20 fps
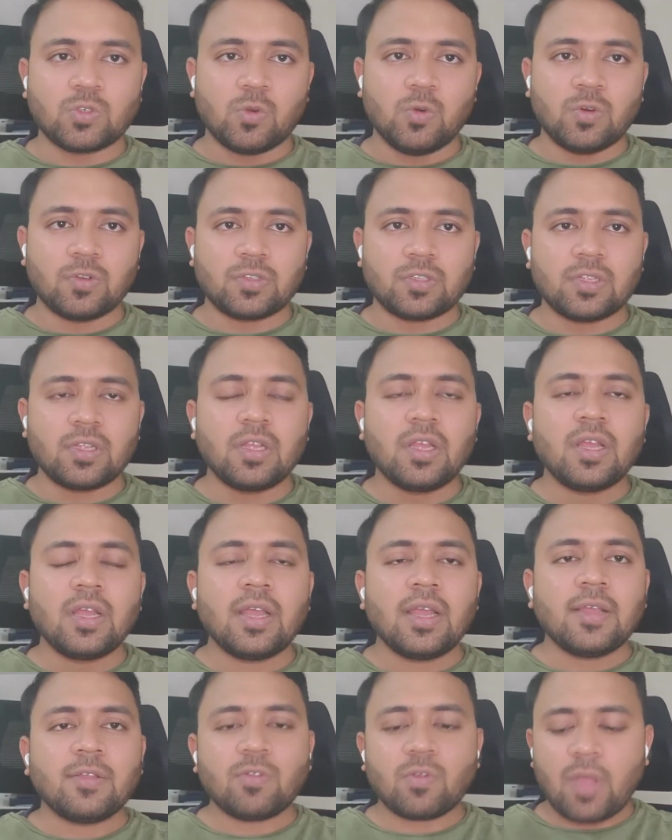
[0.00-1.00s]
course.
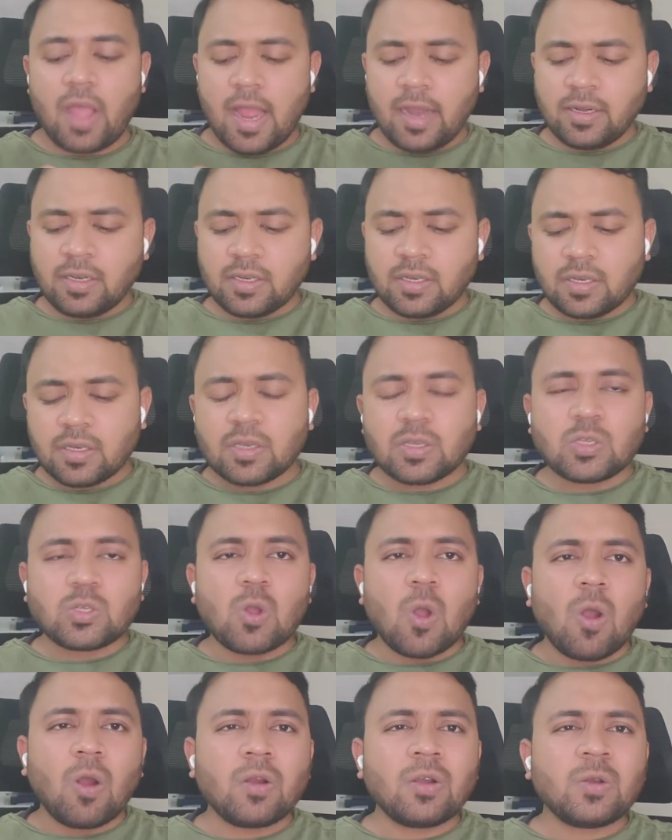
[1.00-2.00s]
So and
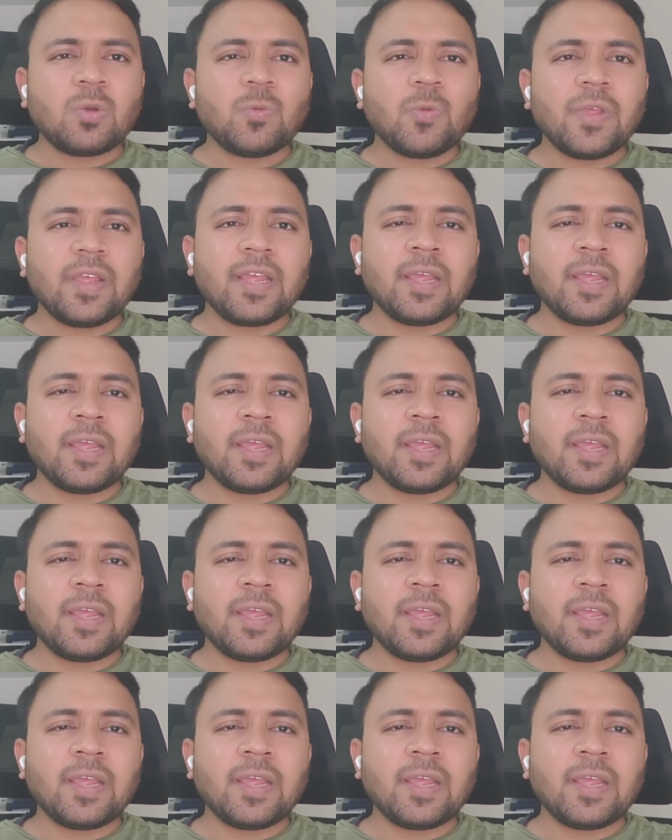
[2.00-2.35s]
don't